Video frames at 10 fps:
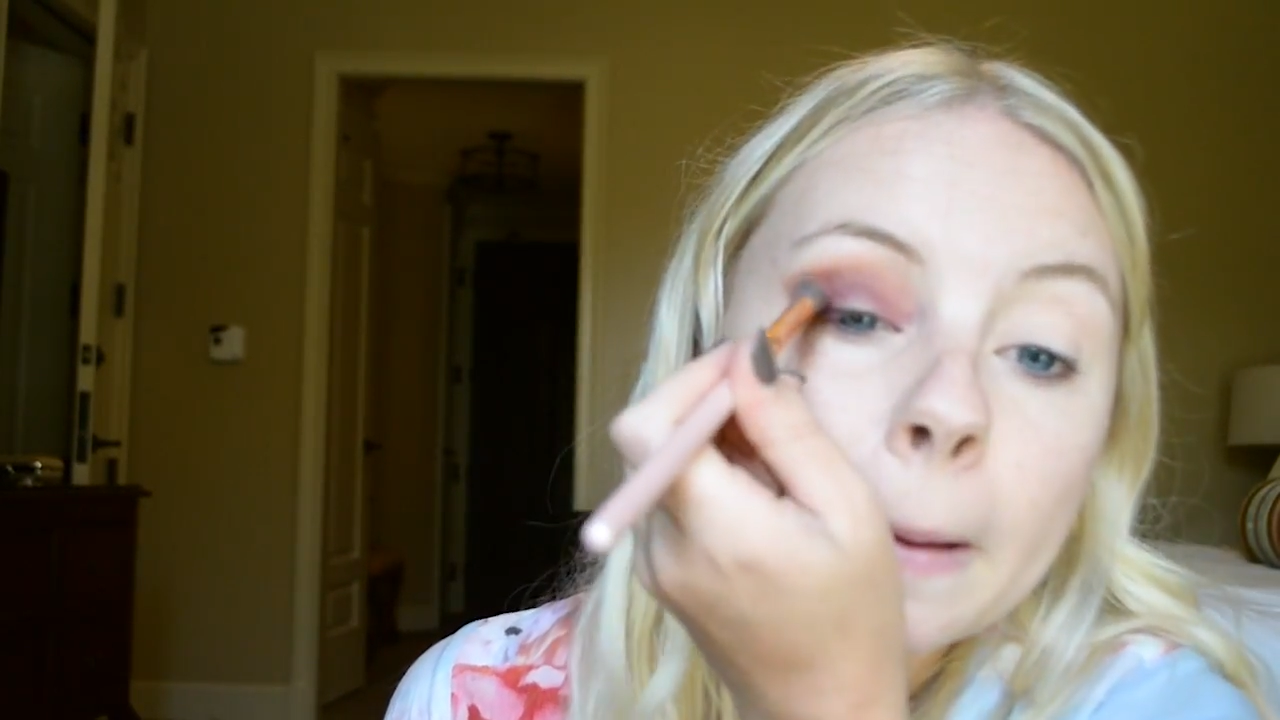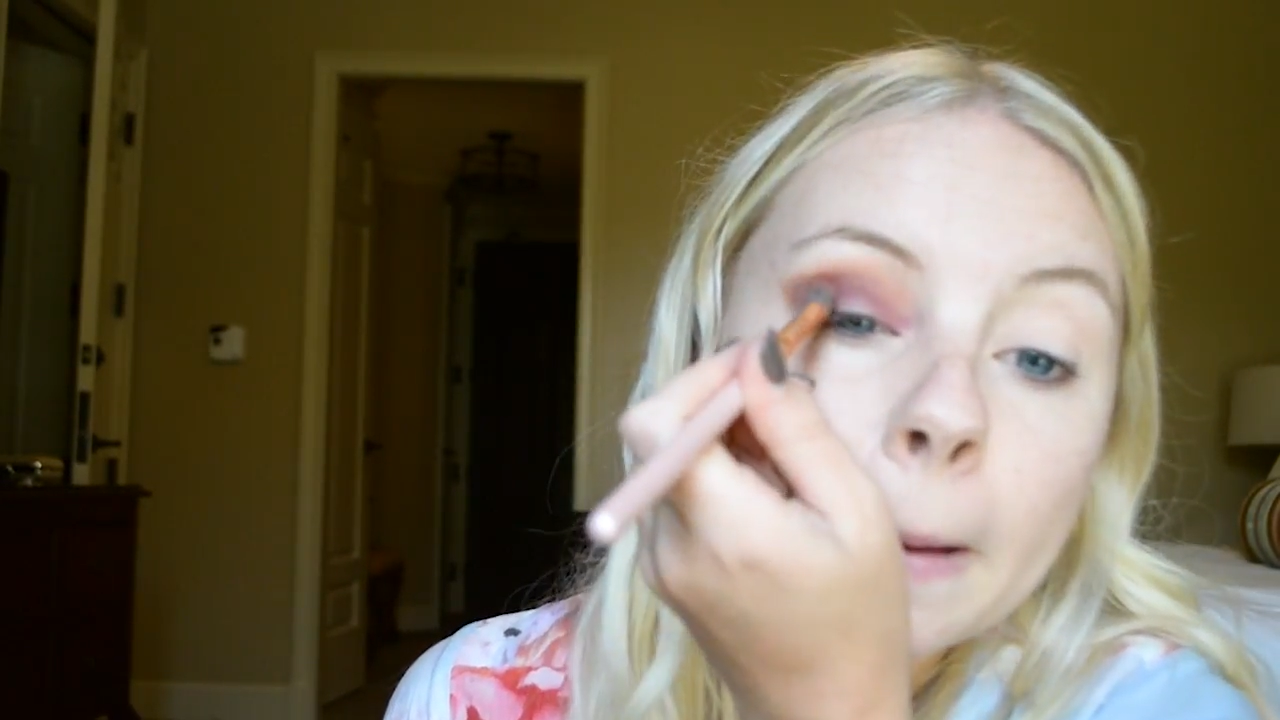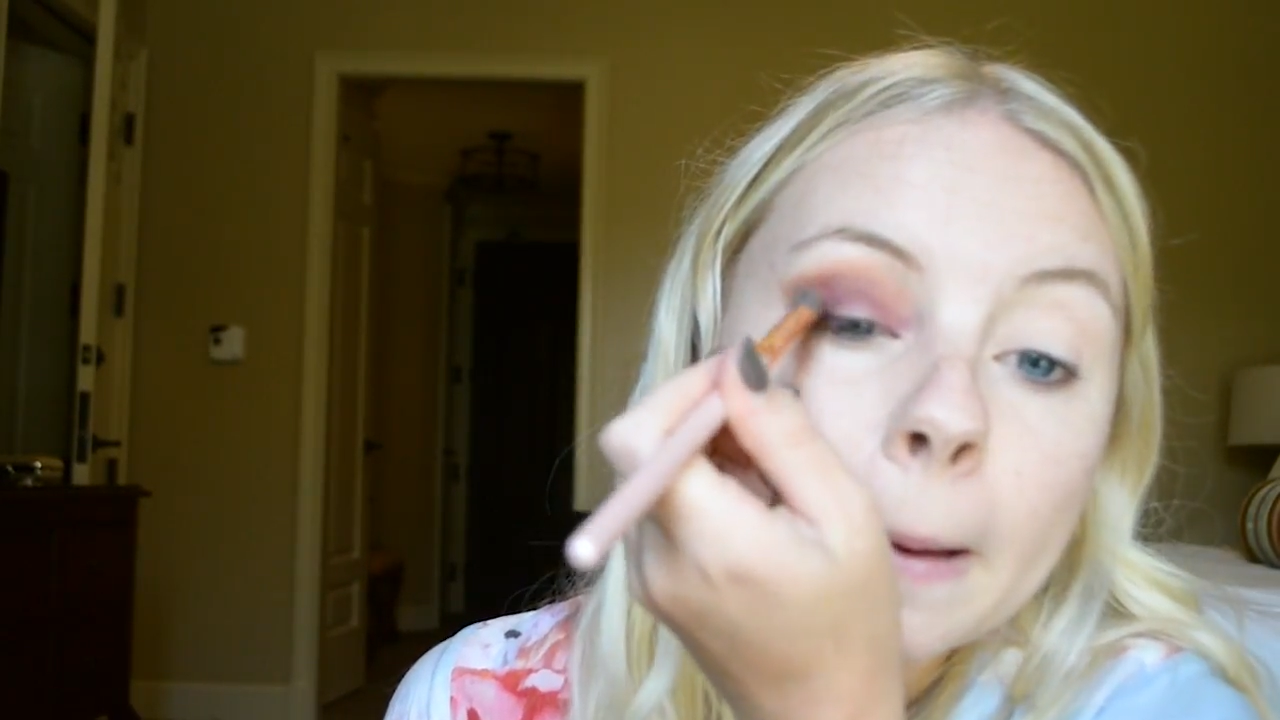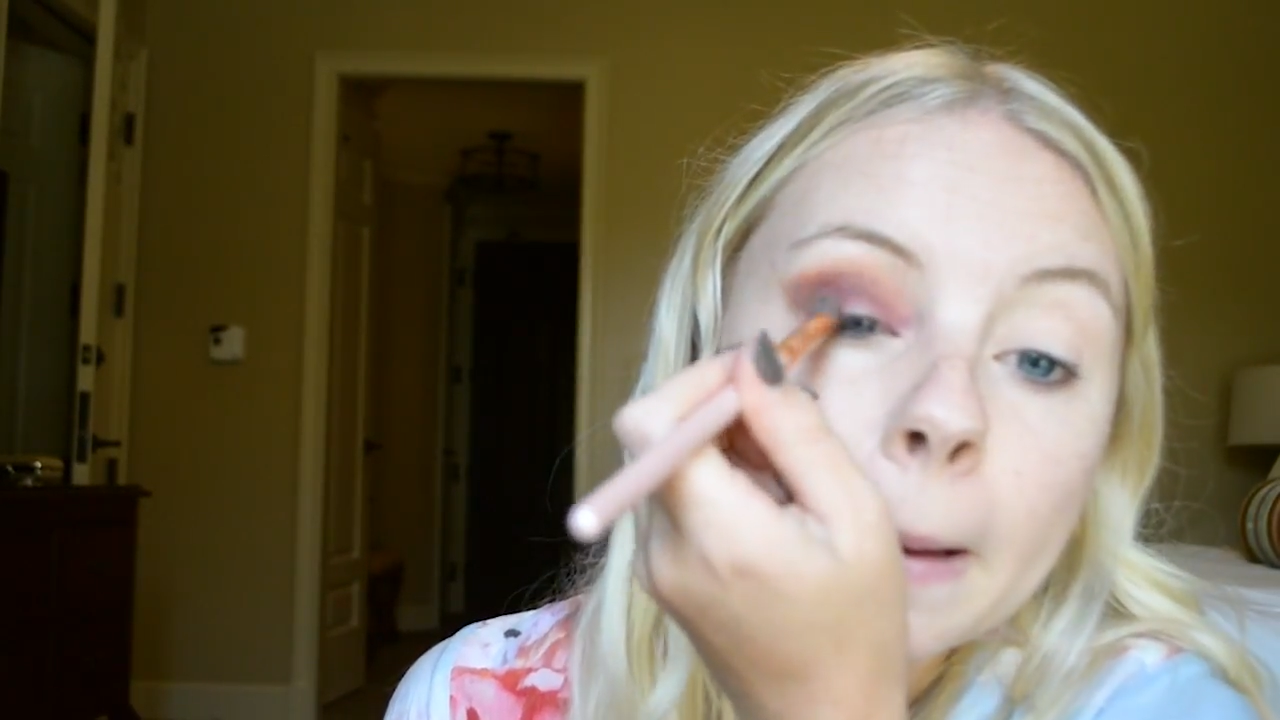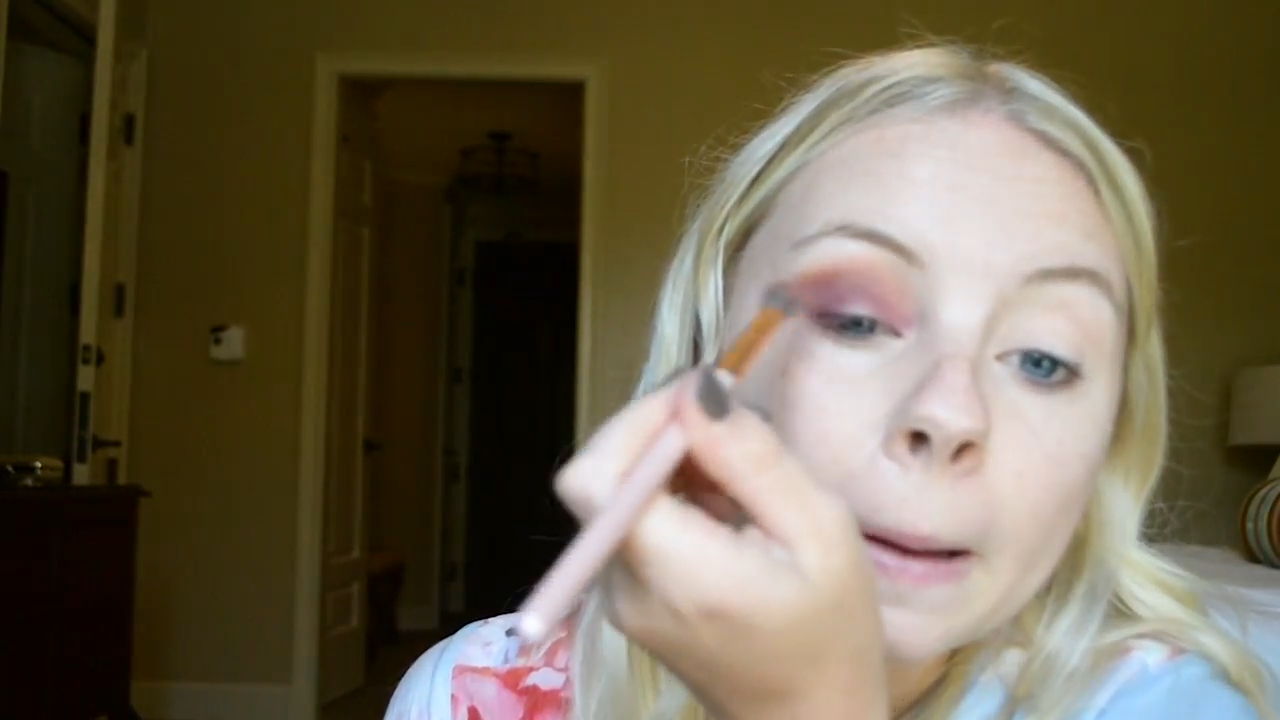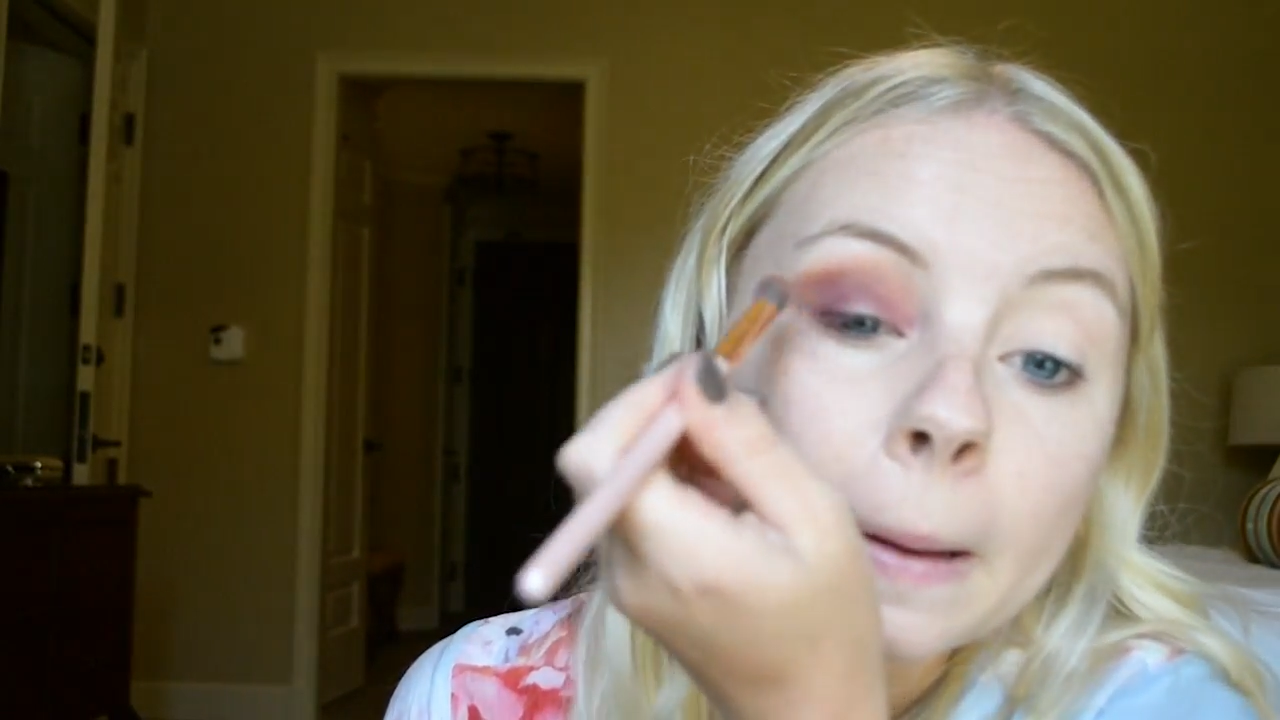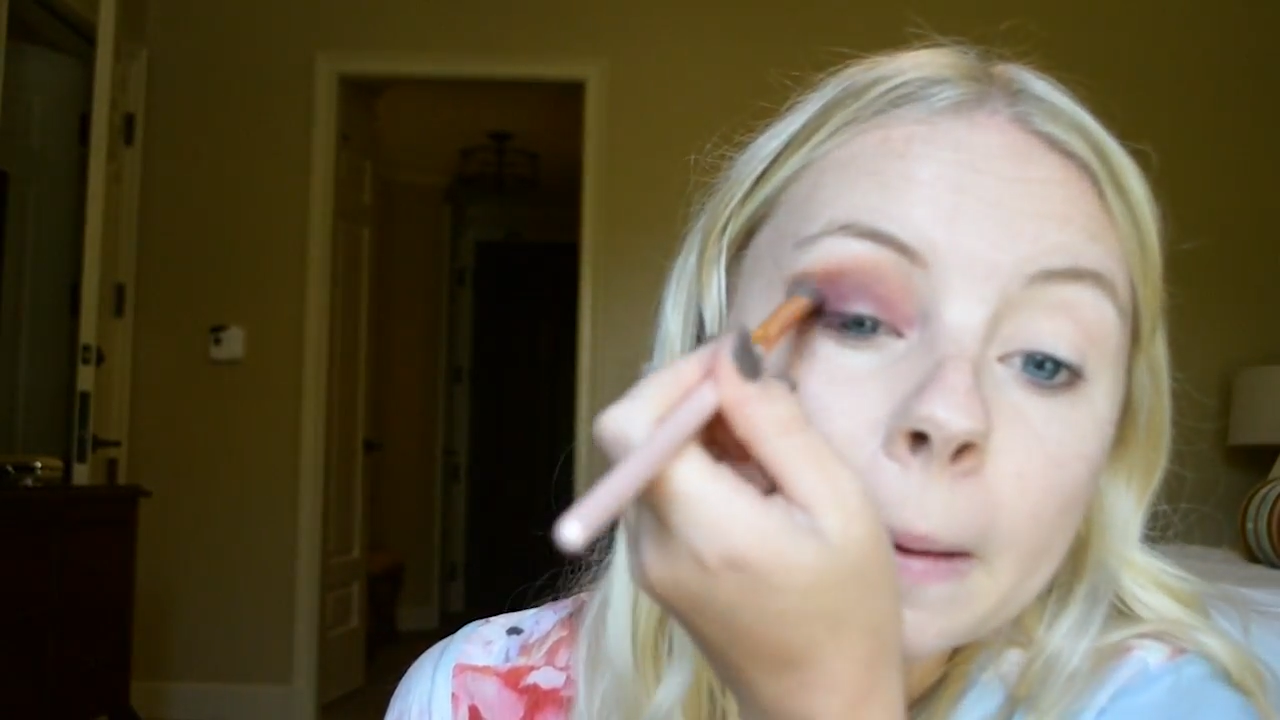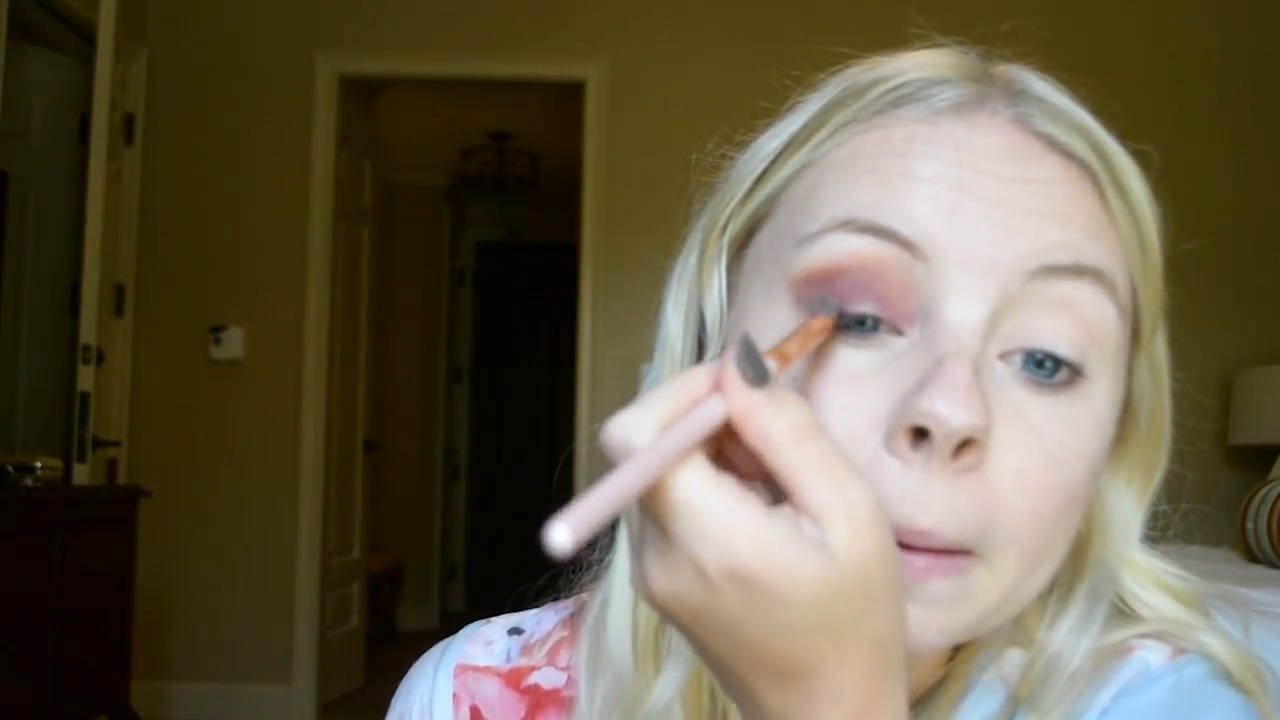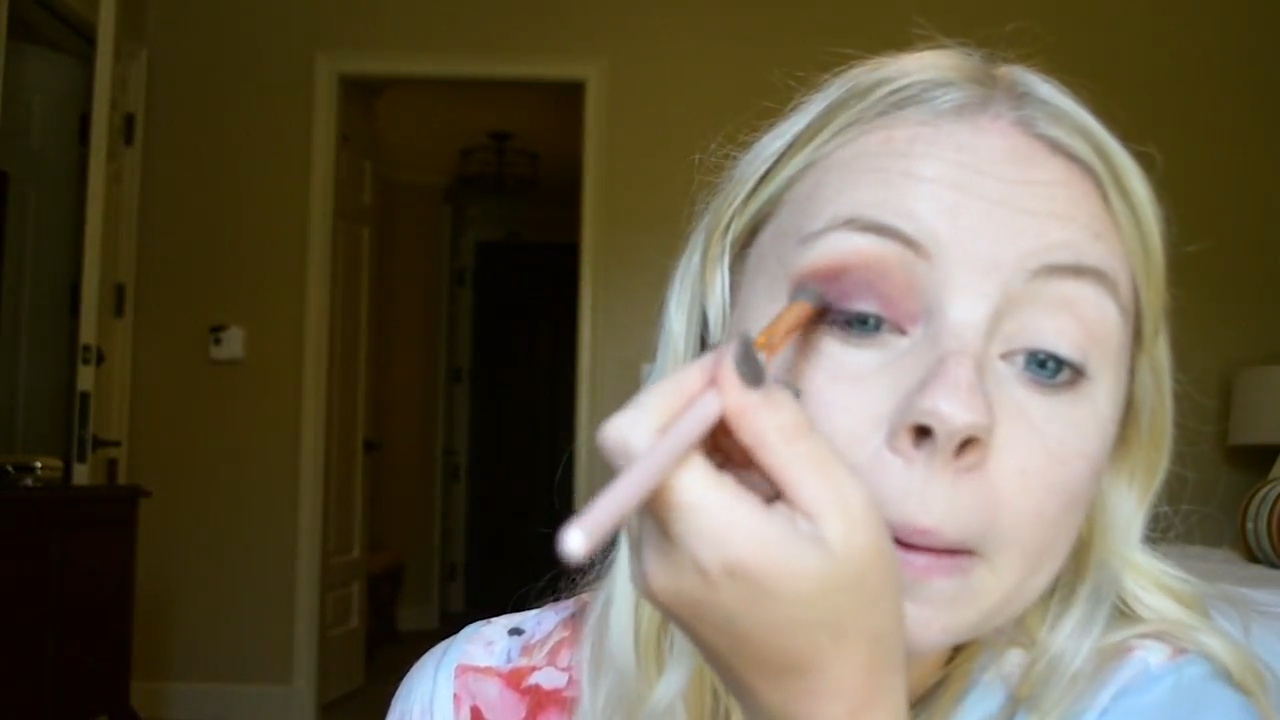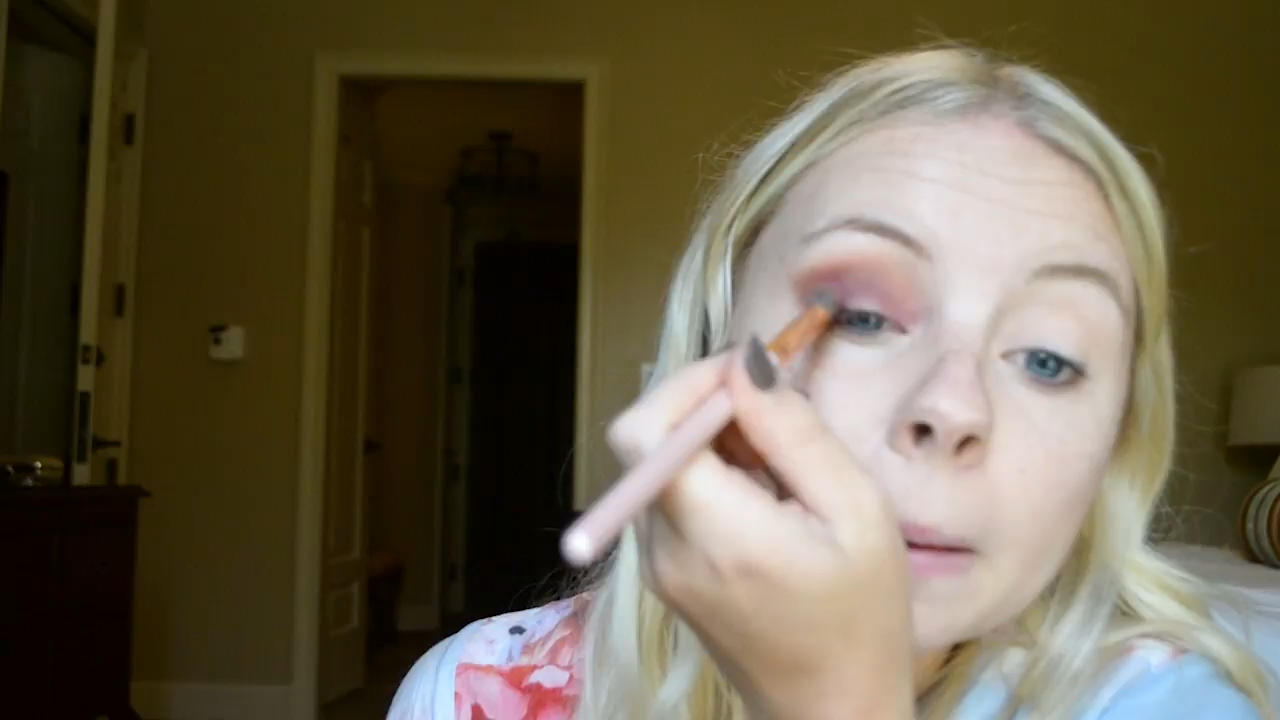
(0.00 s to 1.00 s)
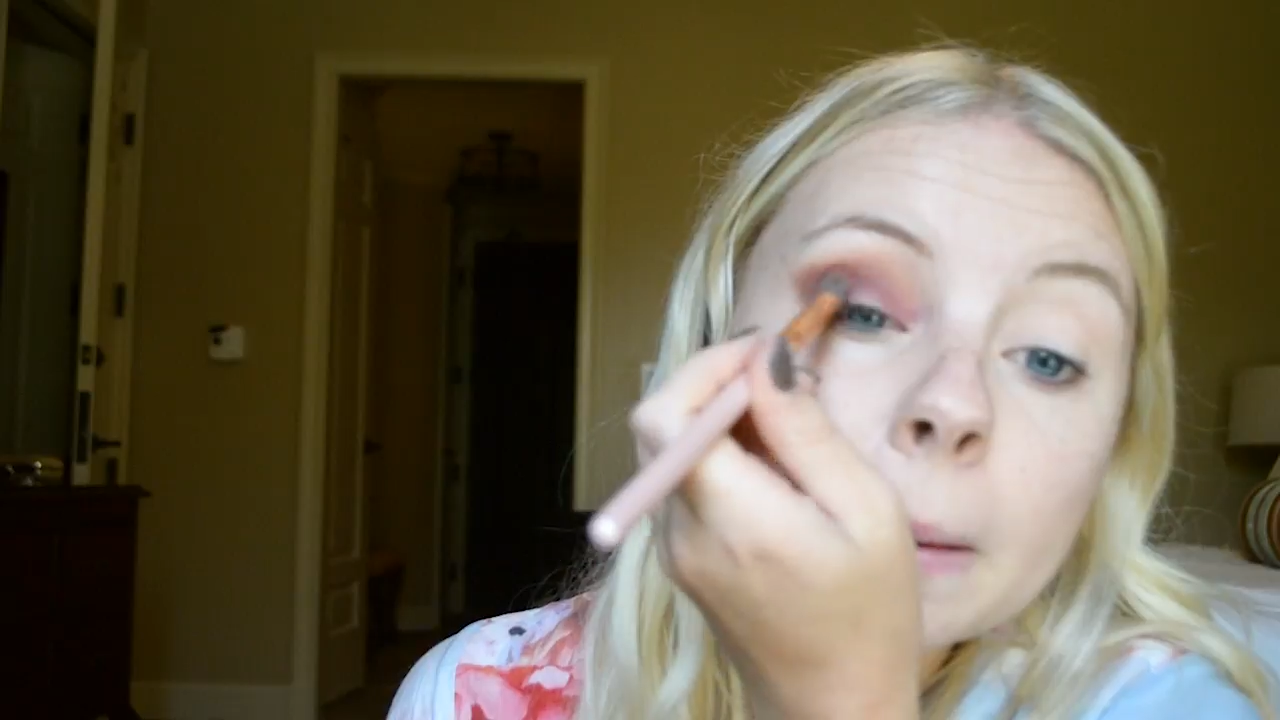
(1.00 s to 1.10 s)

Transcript: and